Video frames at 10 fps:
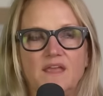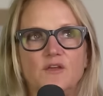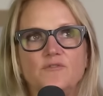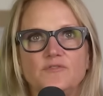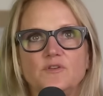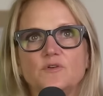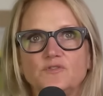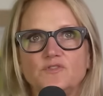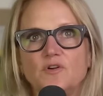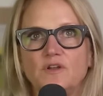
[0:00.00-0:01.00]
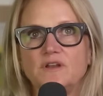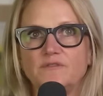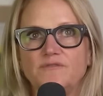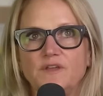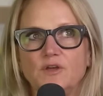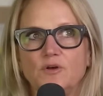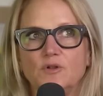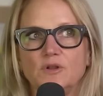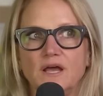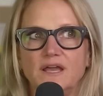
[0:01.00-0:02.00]
If you're starting to
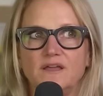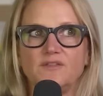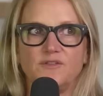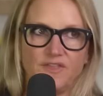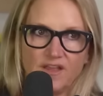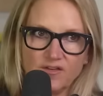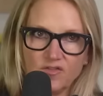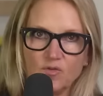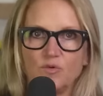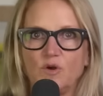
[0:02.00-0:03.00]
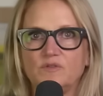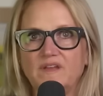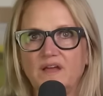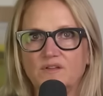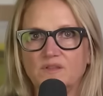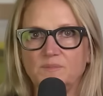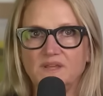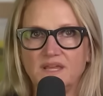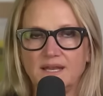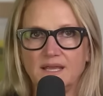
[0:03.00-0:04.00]
feel like the things you wrote down in the
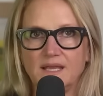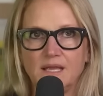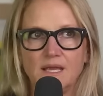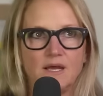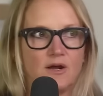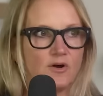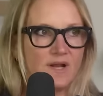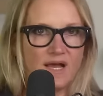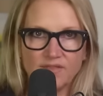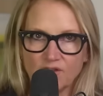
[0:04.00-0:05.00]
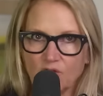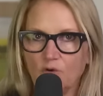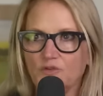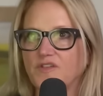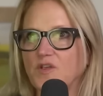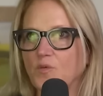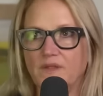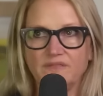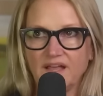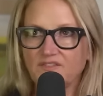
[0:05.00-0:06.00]
beginning are not the goals that you
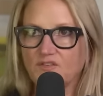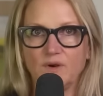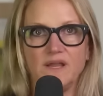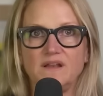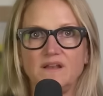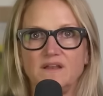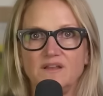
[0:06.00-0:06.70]
want, that's great.